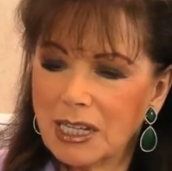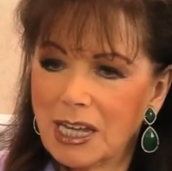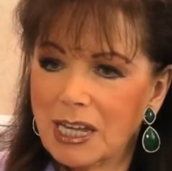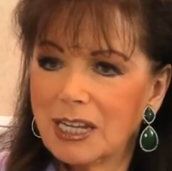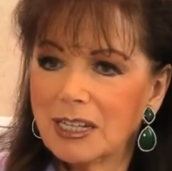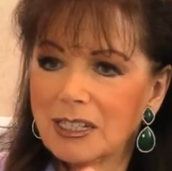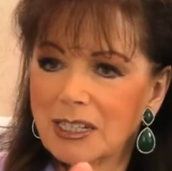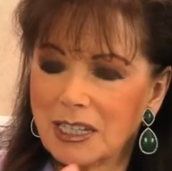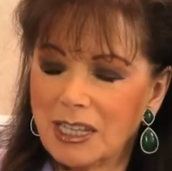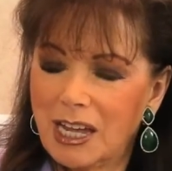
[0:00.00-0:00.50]

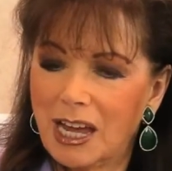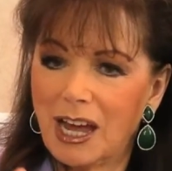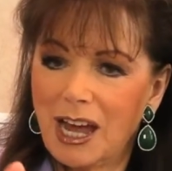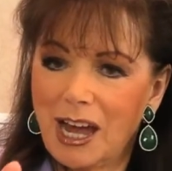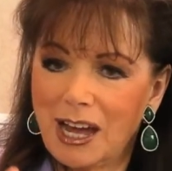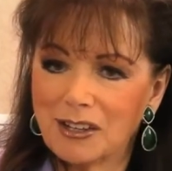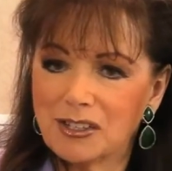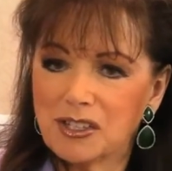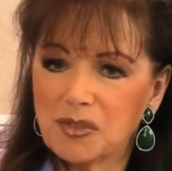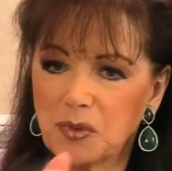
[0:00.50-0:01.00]
get into their
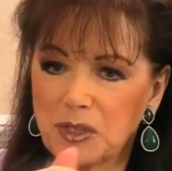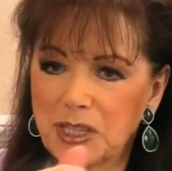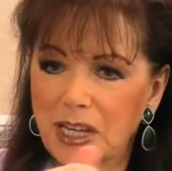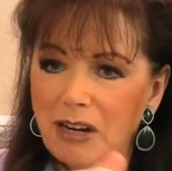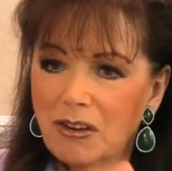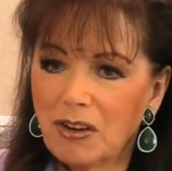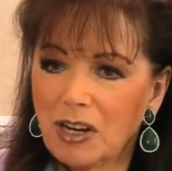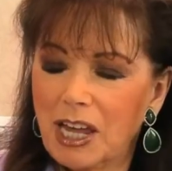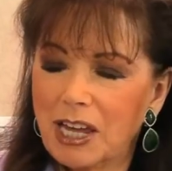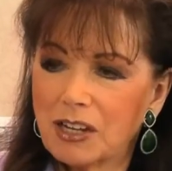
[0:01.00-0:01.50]
house with
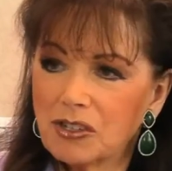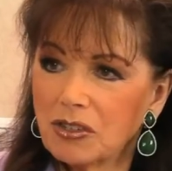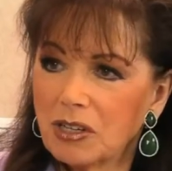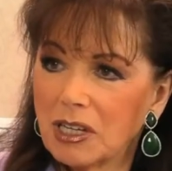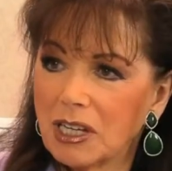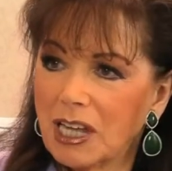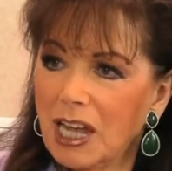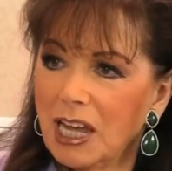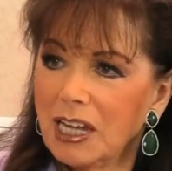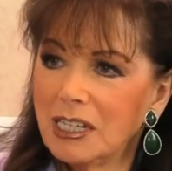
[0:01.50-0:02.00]
their
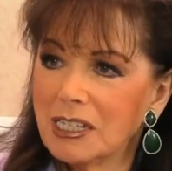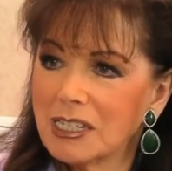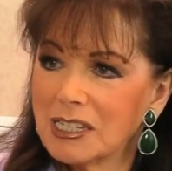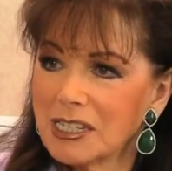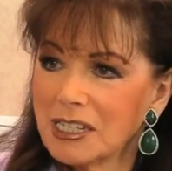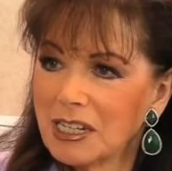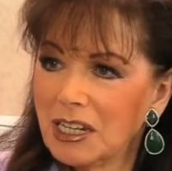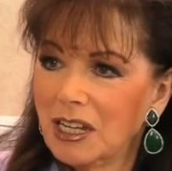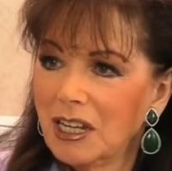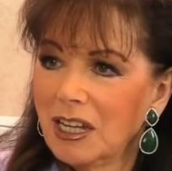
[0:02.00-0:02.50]
electric
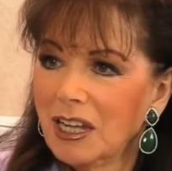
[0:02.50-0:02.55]
gates.